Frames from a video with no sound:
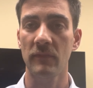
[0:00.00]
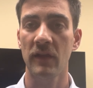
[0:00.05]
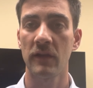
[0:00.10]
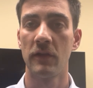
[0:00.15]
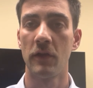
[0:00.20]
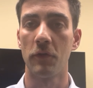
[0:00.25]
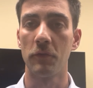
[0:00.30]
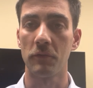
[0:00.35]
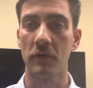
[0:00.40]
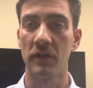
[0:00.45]

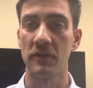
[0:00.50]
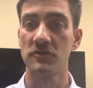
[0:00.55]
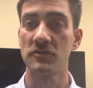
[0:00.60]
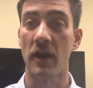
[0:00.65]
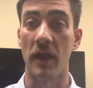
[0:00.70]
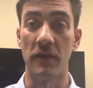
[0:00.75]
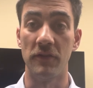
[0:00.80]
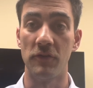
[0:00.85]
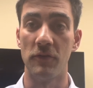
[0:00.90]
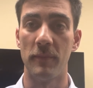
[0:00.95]
going to try
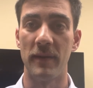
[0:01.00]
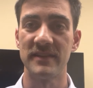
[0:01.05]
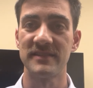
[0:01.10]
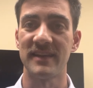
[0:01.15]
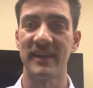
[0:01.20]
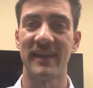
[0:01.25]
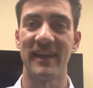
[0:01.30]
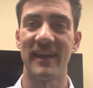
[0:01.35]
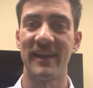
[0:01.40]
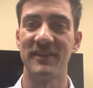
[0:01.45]
to do the best
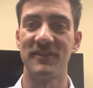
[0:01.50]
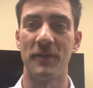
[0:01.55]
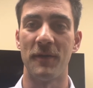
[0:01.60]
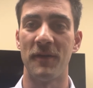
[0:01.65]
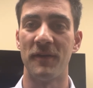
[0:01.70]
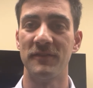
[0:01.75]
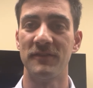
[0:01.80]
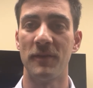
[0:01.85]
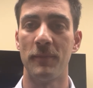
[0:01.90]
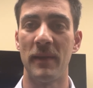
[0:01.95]
I can
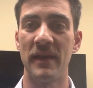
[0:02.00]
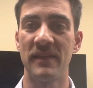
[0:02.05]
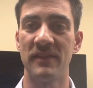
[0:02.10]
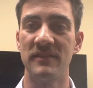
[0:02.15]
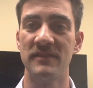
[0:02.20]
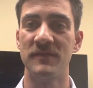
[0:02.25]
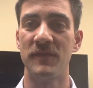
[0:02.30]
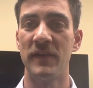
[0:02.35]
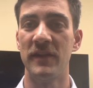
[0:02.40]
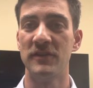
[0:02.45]
to make
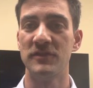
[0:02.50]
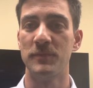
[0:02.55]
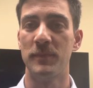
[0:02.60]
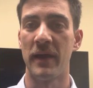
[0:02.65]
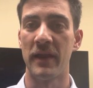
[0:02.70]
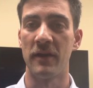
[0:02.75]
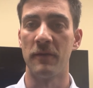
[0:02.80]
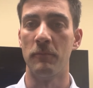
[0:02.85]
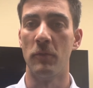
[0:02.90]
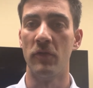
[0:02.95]
these videos
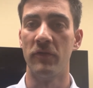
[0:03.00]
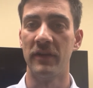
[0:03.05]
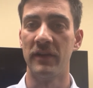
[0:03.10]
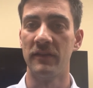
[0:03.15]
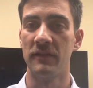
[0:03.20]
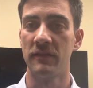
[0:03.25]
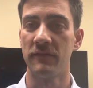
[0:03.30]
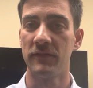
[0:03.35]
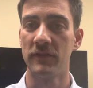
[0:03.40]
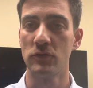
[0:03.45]
better moving
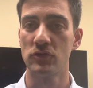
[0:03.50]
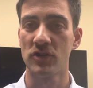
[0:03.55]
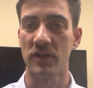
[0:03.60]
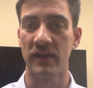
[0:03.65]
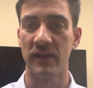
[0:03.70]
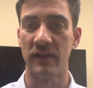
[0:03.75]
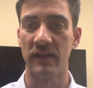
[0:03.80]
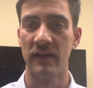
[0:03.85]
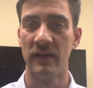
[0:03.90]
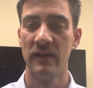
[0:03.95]
into the future
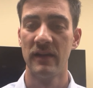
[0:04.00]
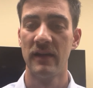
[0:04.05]
here.